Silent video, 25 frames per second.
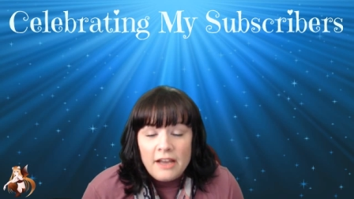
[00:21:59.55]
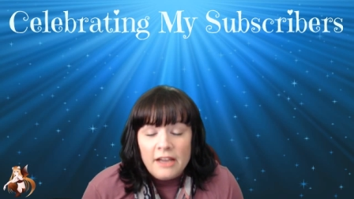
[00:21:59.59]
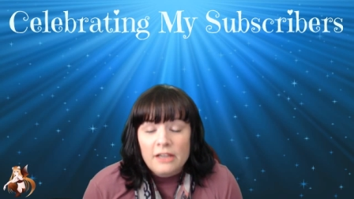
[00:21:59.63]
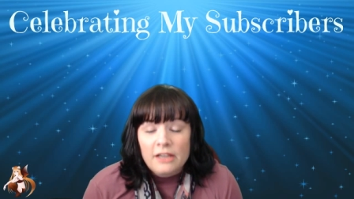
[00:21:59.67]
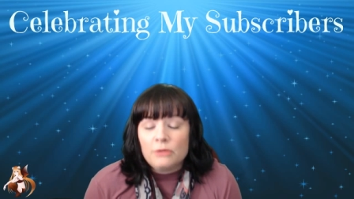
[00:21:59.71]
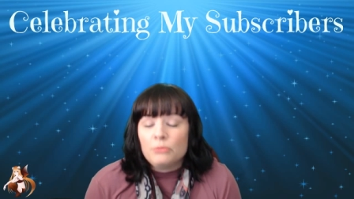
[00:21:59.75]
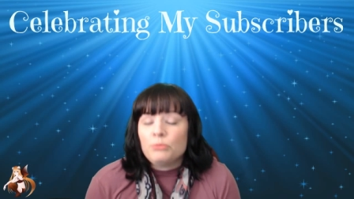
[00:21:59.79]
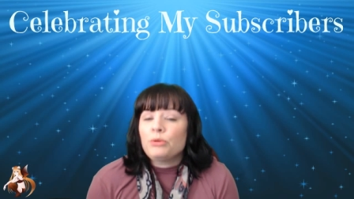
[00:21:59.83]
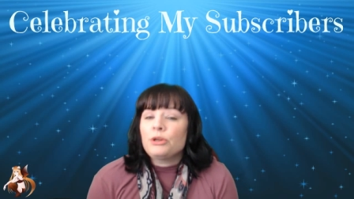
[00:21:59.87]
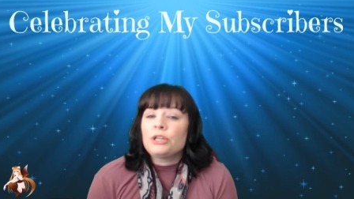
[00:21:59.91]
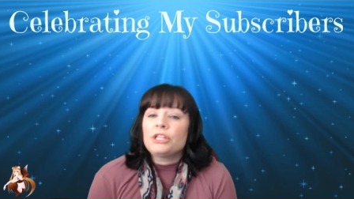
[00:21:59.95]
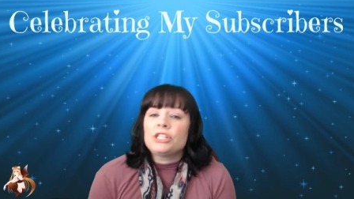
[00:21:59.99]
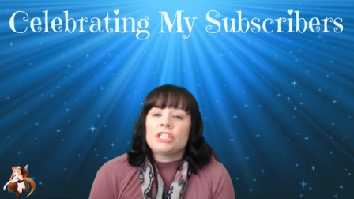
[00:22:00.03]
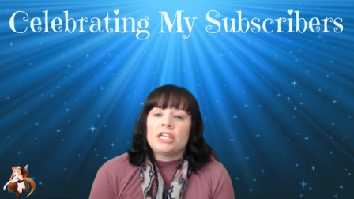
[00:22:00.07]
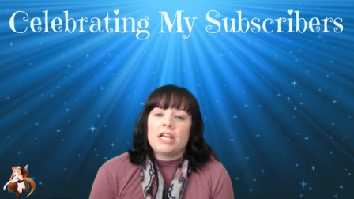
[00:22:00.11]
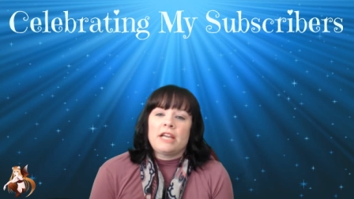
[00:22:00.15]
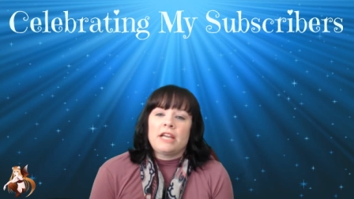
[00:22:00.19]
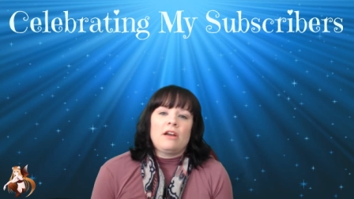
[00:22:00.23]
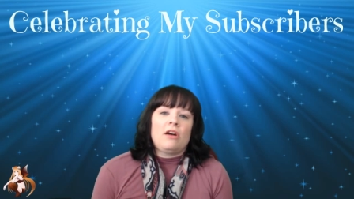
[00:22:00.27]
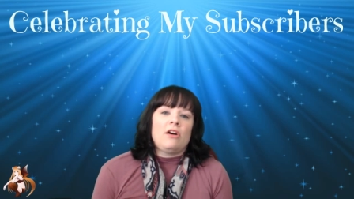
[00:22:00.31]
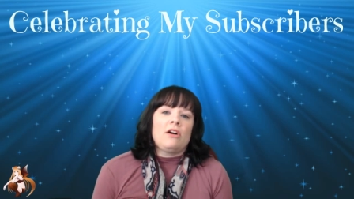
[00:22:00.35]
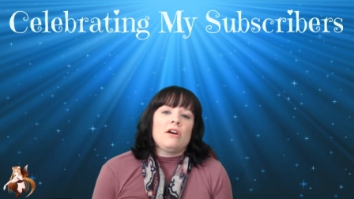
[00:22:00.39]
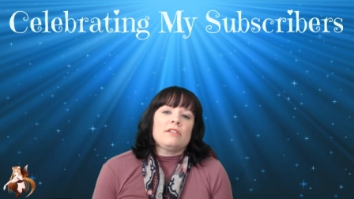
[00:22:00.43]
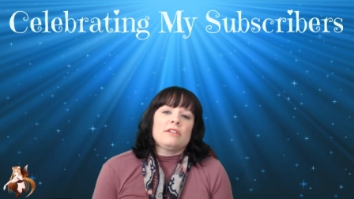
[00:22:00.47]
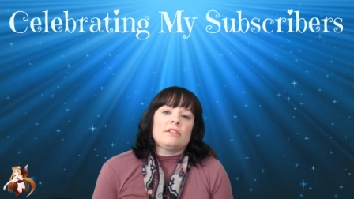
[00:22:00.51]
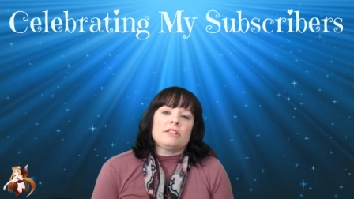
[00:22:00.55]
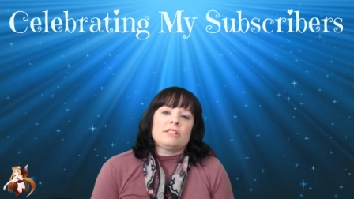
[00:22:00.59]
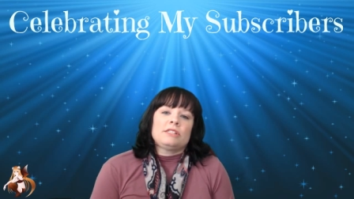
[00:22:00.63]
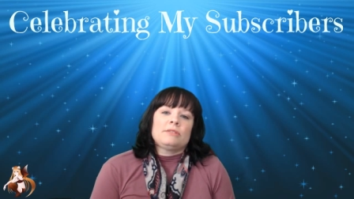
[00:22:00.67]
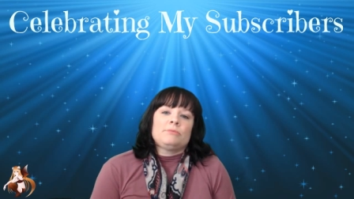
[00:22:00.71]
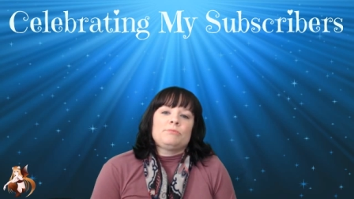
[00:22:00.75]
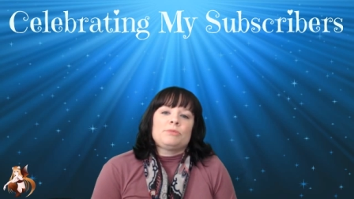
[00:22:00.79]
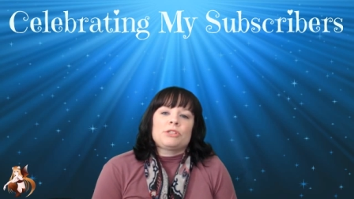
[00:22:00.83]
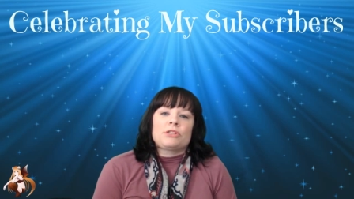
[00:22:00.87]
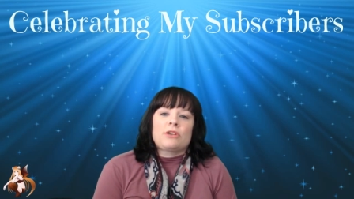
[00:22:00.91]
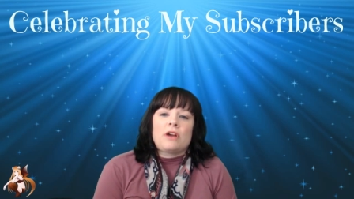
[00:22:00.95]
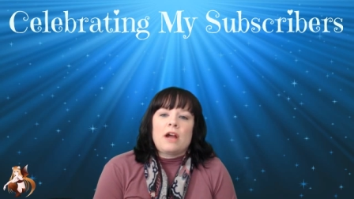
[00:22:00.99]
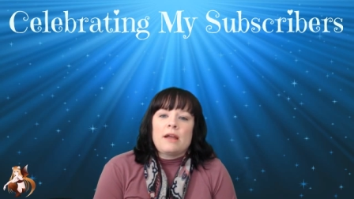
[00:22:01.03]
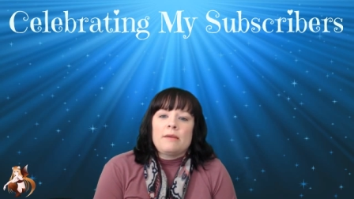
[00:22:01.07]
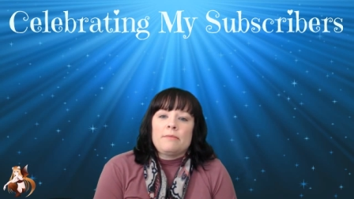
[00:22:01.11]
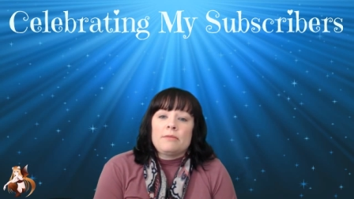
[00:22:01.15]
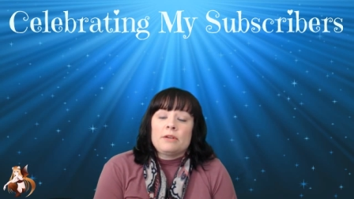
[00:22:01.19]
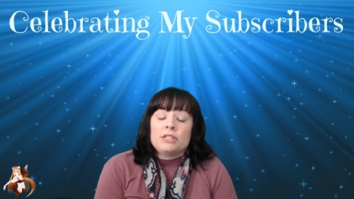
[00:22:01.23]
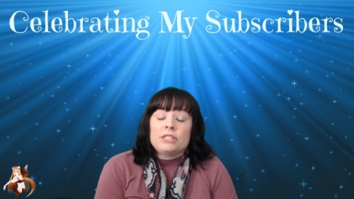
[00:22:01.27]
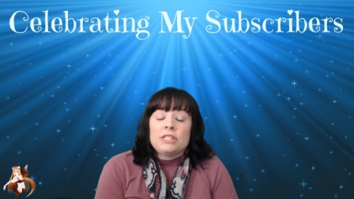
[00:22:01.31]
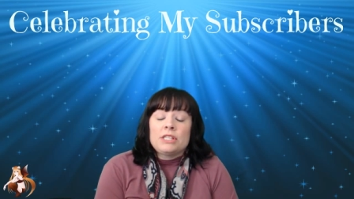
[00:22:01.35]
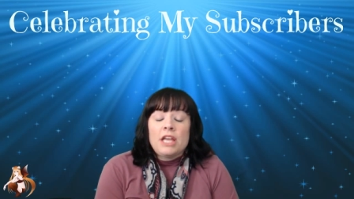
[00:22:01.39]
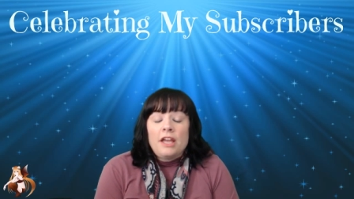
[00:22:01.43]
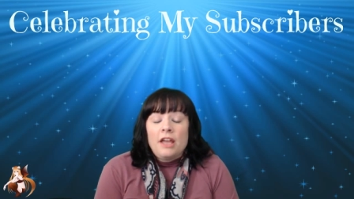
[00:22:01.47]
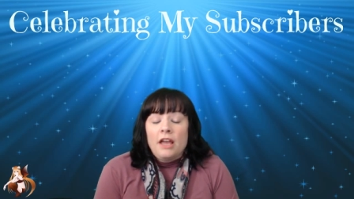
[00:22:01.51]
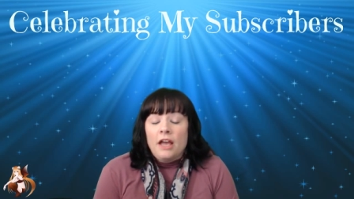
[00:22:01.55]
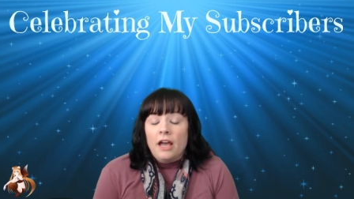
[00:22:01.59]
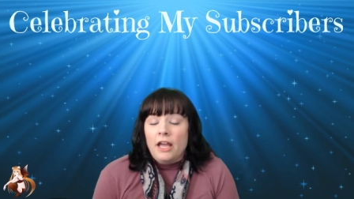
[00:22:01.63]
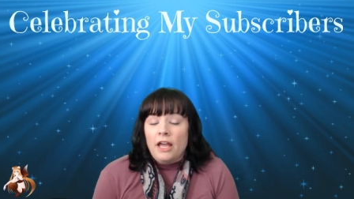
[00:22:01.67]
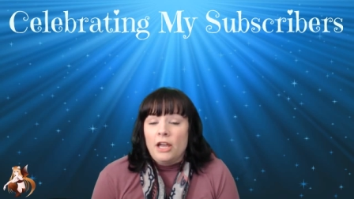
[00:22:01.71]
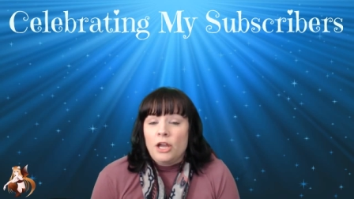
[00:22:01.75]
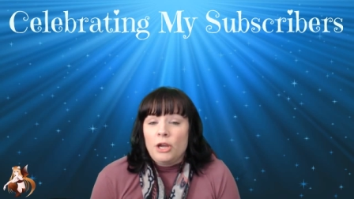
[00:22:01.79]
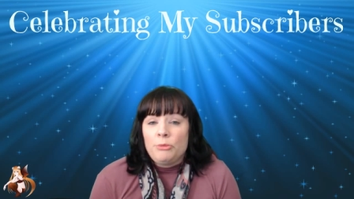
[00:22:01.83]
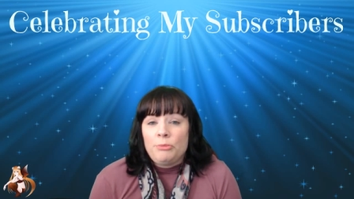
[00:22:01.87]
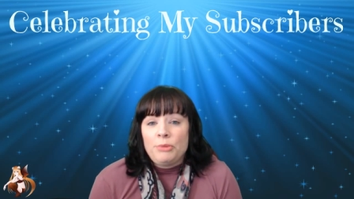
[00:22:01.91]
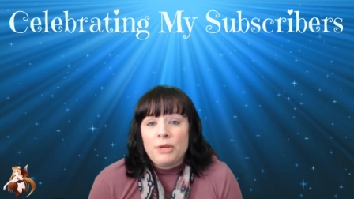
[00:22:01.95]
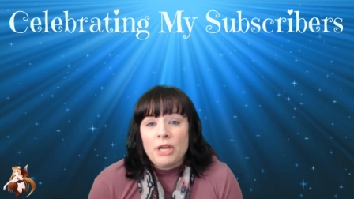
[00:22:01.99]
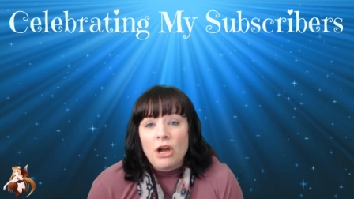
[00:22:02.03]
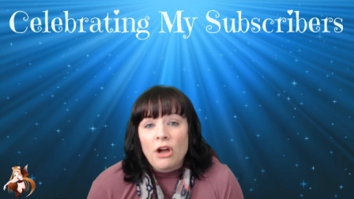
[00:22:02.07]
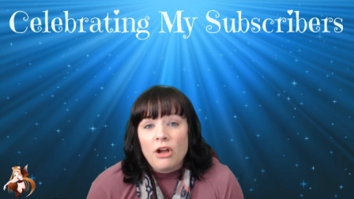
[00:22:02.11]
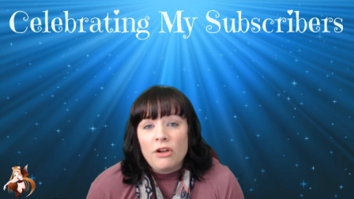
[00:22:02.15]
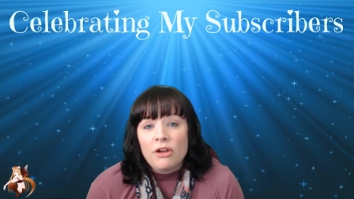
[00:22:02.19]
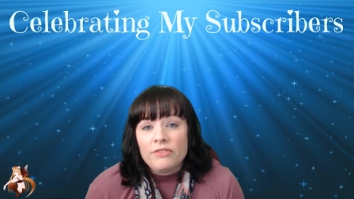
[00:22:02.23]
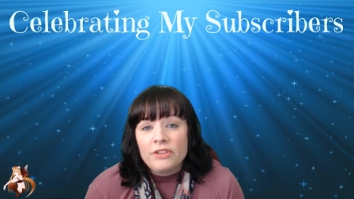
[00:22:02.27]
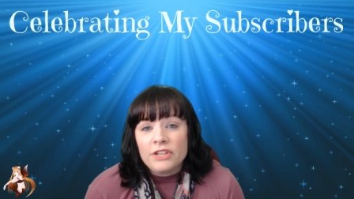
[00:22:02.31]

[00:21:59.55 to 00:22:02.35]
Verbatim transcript: I appreciate all the subscribers. I hope y'all have